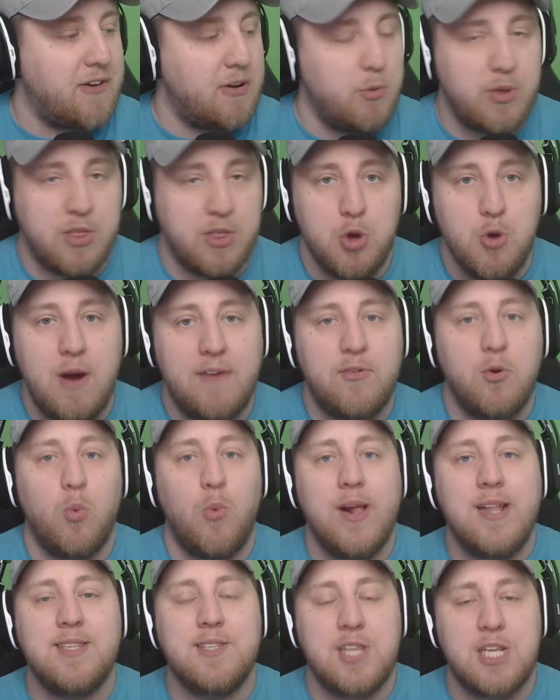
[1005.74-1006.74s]
whoever
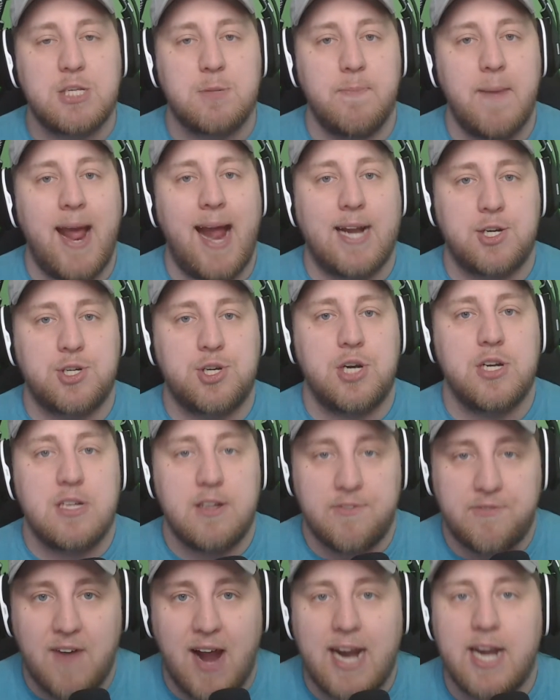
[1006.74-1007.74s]
wins this match
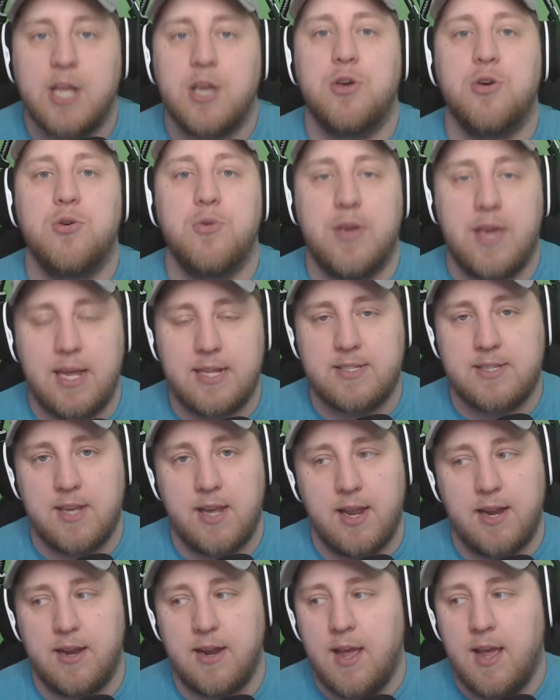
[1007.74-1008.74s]
defining who gets
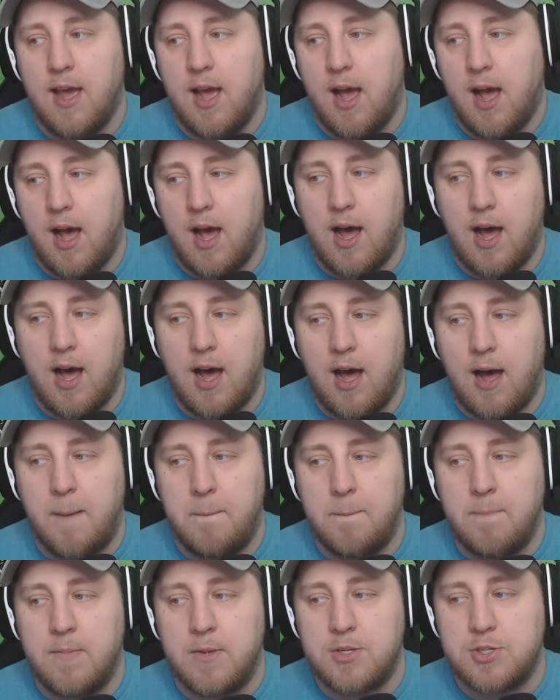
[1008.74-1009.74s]
in.
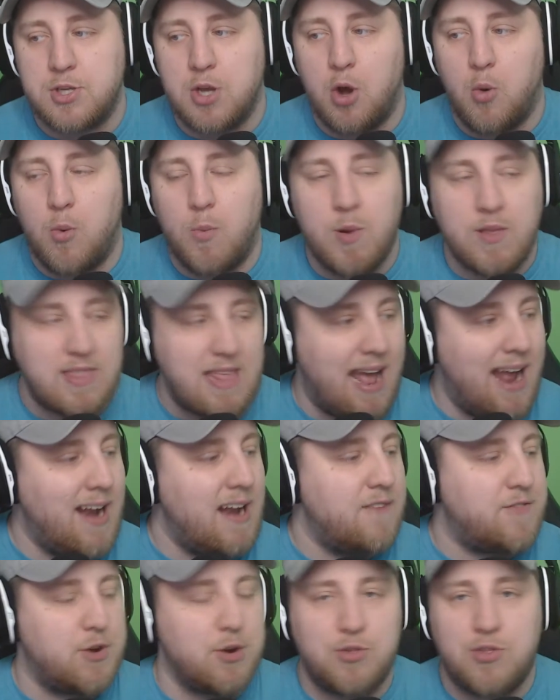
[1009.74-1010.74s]
So with that,
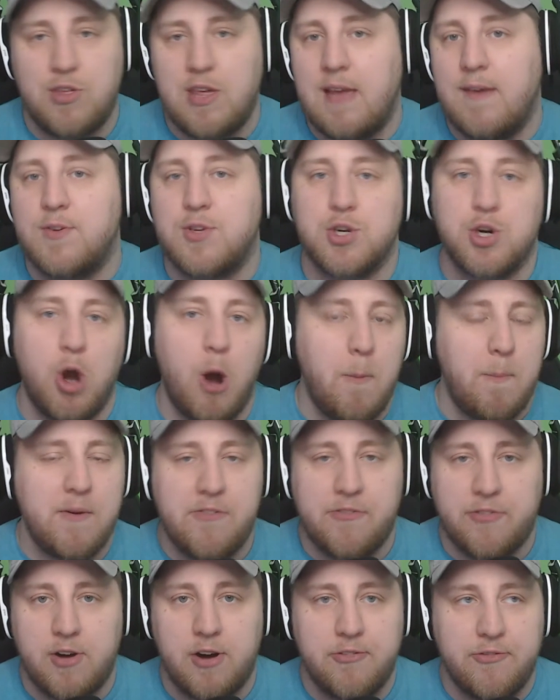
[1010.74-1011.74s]
if you're Thieves, you're hoping
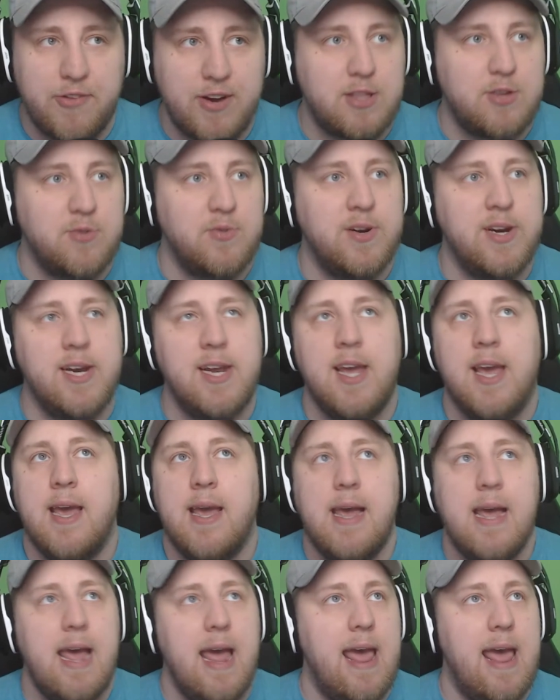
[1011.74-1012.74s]
for a victory,
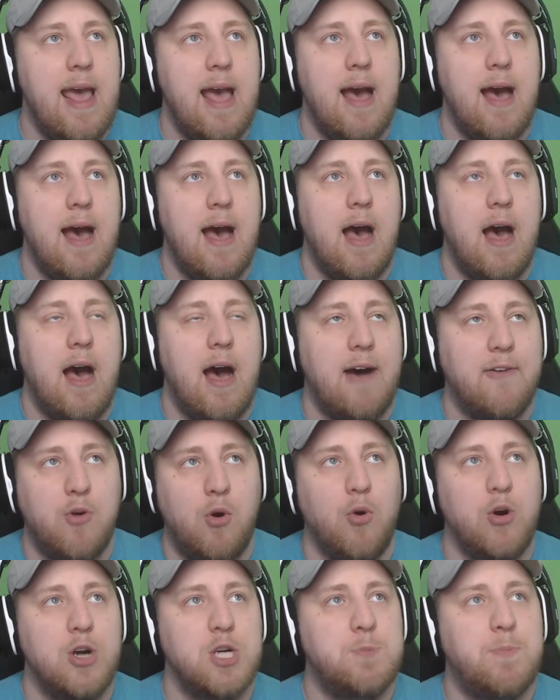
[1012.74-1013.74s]
of
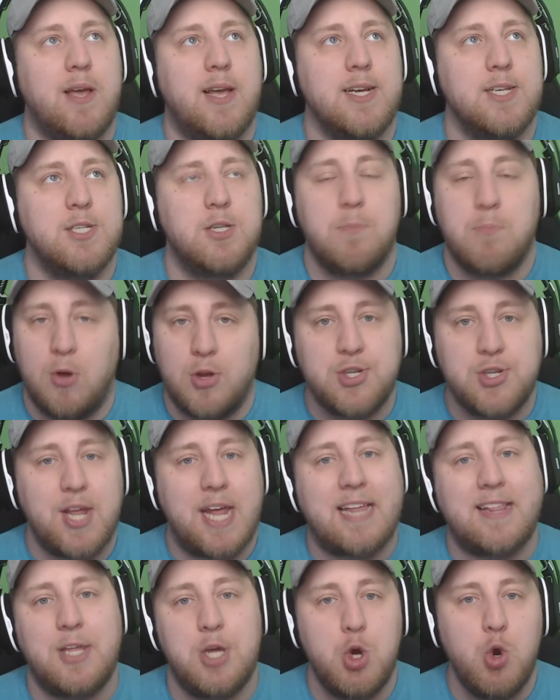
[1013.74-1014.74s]
course, because most
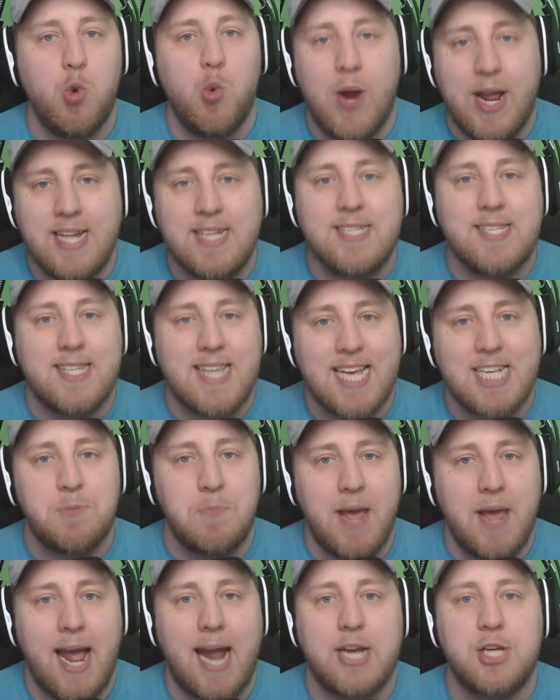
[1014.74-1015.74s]
likely who wins this
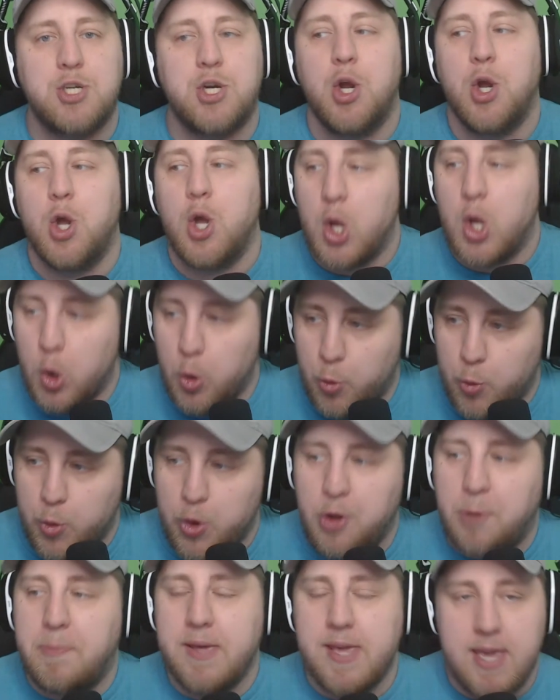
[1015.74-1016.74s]
match
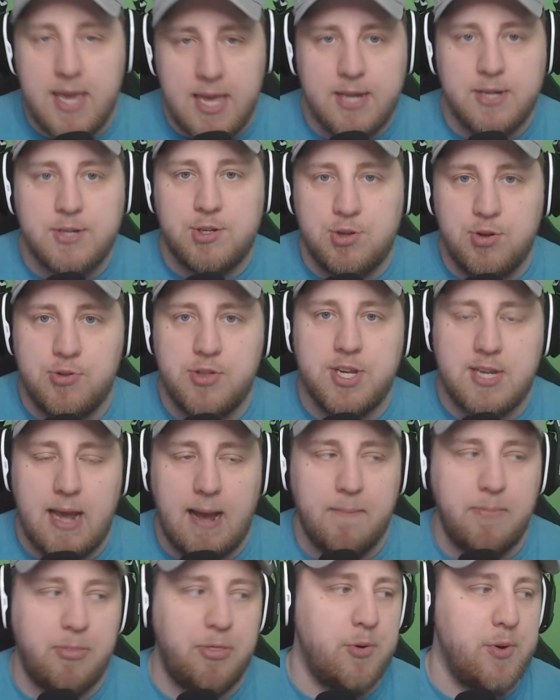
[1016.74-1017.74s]
will be into the
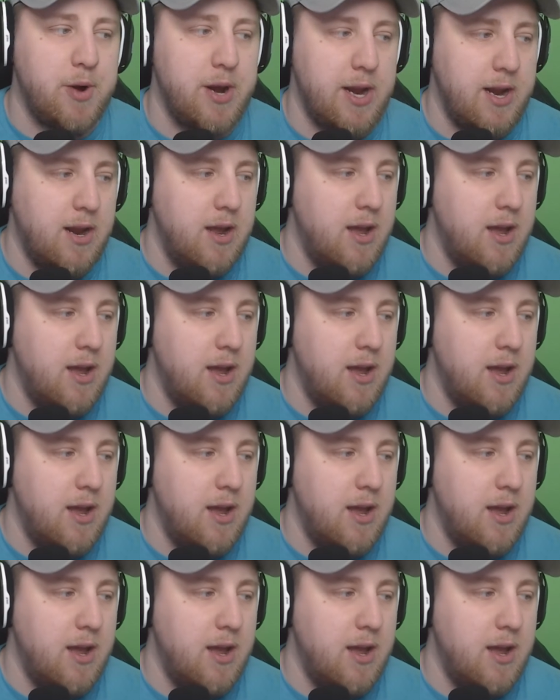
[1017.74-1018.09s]
top 3.